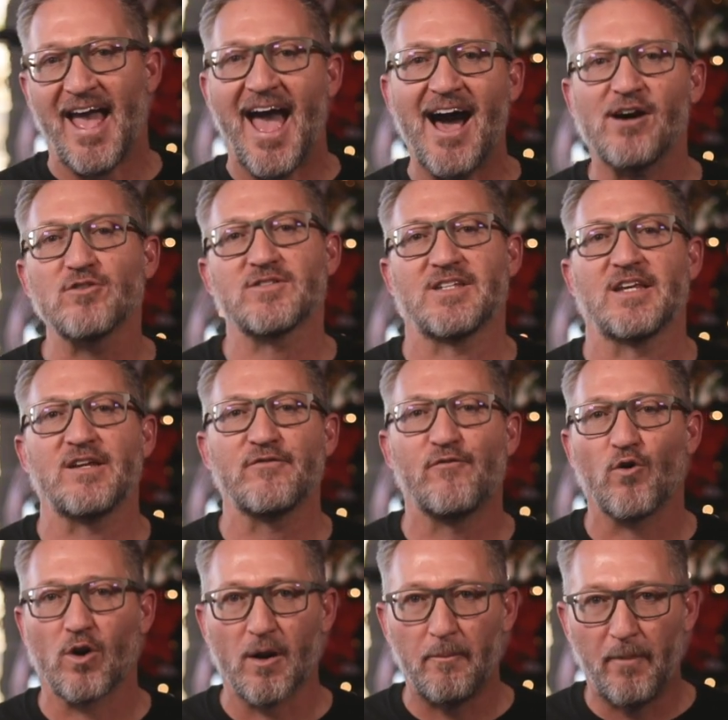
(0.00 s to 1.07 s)
housing
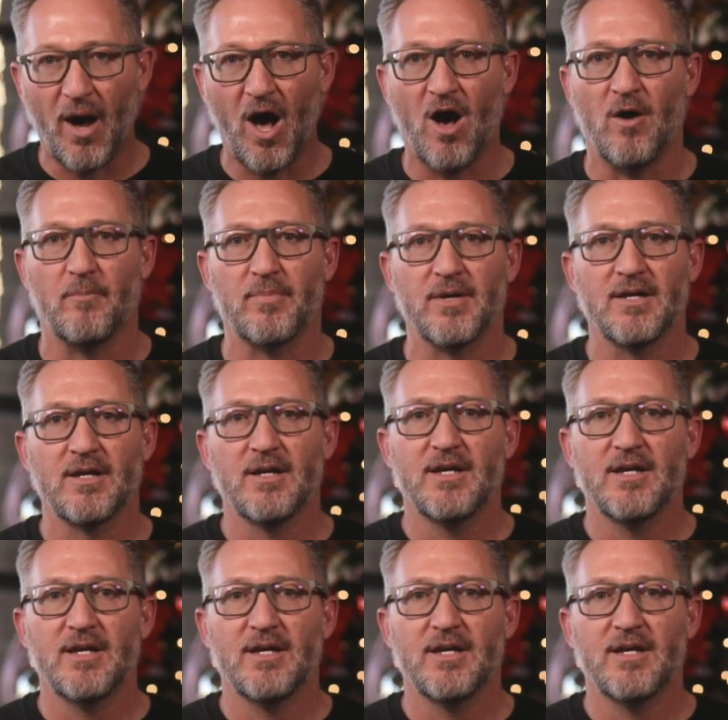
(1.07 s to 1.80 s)
for a pump.